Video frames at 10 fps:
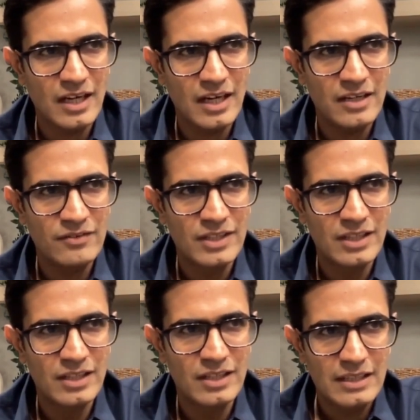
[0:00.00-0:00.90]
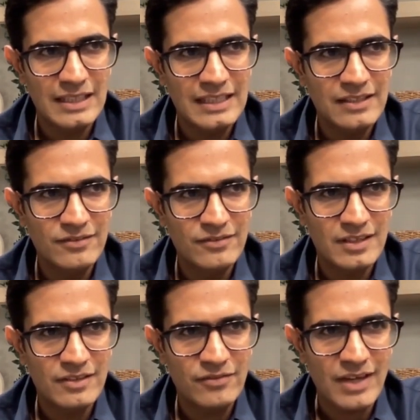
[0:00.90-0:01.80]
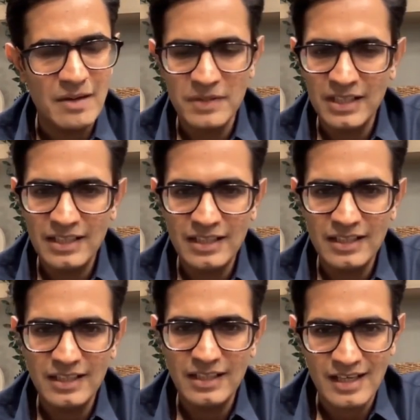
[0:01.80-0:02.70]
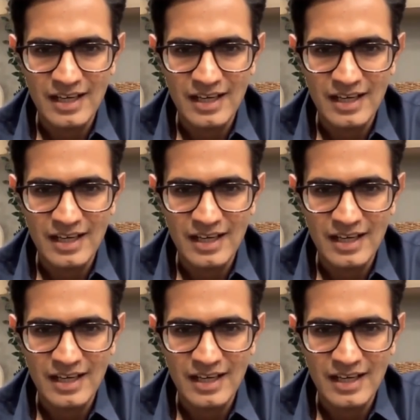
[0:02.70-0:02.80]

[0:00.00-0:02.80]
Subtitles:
I will leave the family